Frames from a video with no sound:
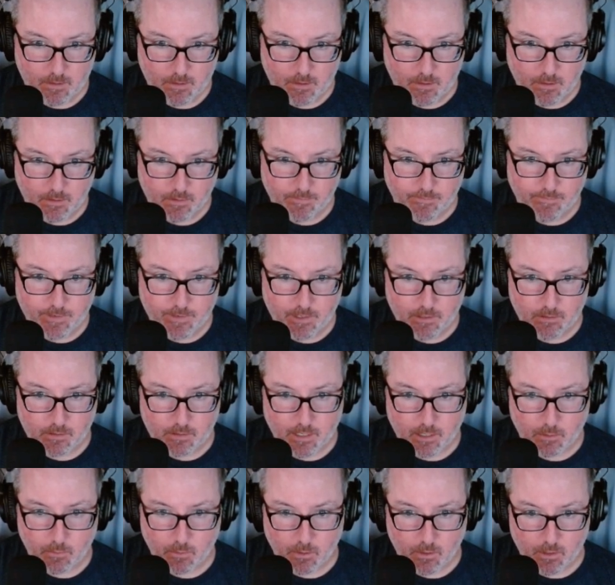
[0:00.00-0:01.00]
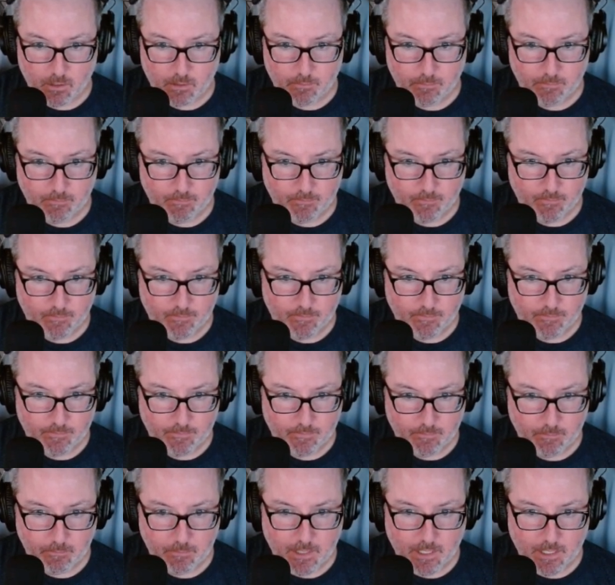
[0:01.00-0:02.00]
it feels like we're going to
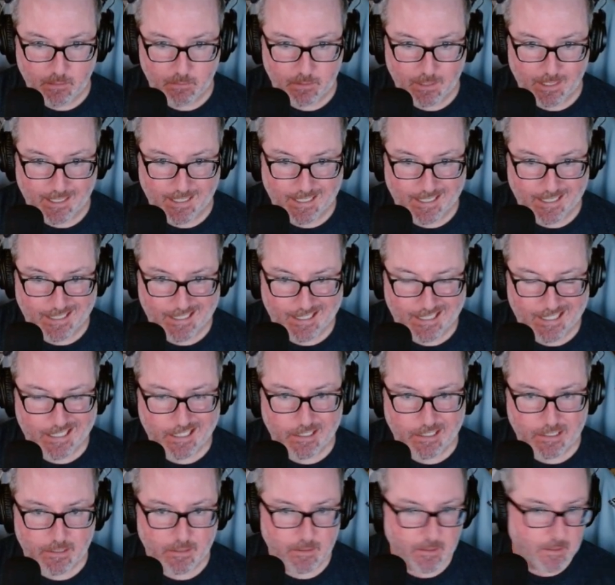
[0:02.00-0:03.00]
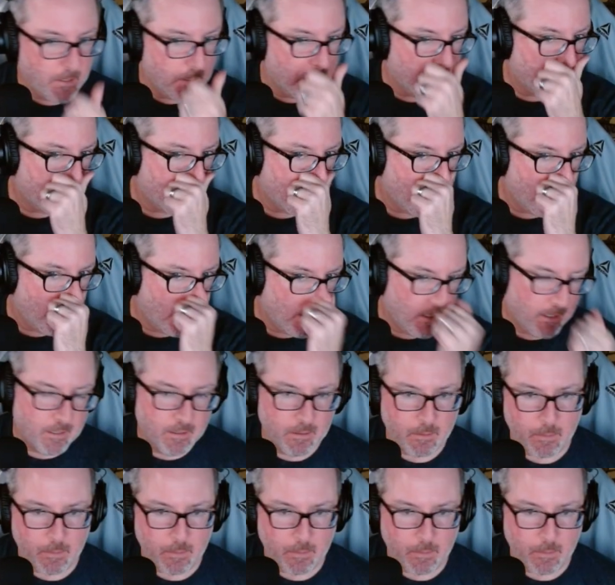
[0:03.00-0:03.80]
be able to get into this guy.